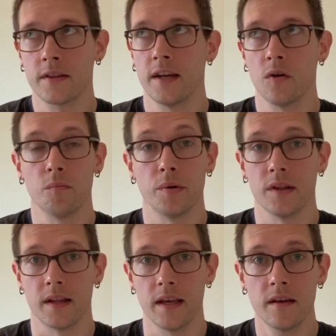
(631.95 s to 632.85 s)
They don't
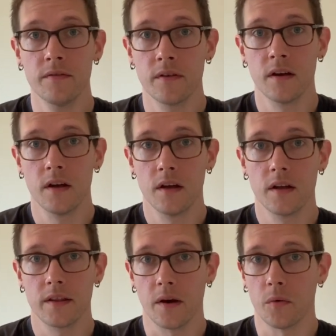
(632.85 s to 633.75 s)
believe
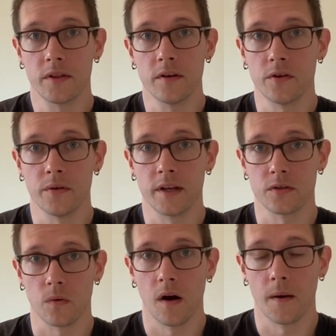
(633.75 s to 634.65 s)
that what they're doing
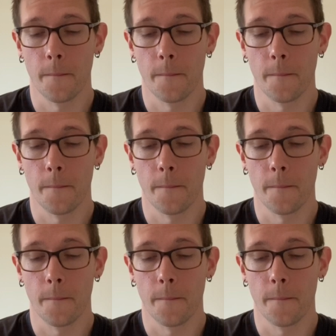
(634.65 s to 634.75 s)
is wrong.